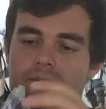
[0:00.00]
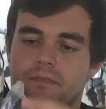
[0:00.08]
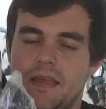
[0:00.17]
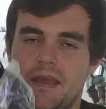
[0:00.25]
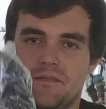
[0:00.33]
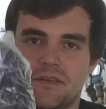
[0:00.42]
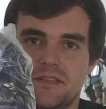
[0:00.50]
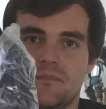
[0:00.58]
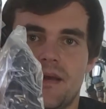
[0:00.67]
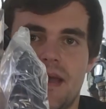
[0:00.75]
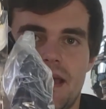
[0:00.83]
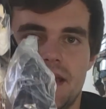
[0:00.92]
They have these
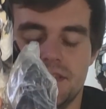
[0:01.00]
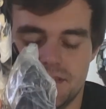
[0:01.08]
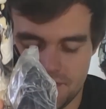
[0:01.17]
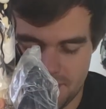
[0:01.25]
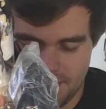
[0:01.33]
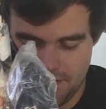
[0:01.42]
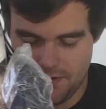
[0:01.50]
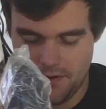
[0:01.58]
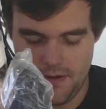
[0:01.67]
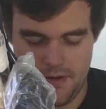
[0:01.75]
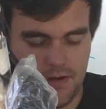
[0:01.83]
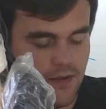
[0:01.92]
bags on there
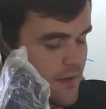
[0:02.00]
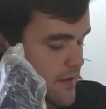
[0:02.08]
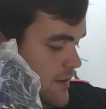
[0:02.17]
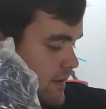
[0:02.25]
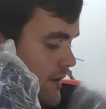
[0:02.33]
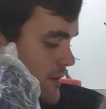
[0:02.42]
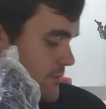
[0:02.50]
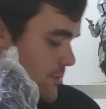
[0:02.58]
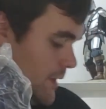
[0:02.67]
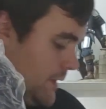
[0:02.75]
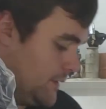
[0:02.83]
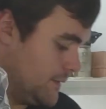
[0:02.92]
as
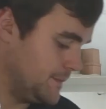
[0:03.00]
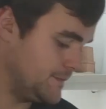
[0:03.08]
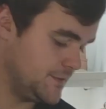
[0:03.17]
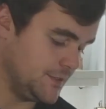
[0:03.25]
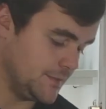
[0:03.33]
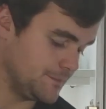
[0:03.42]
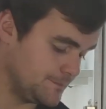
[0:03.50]
well, so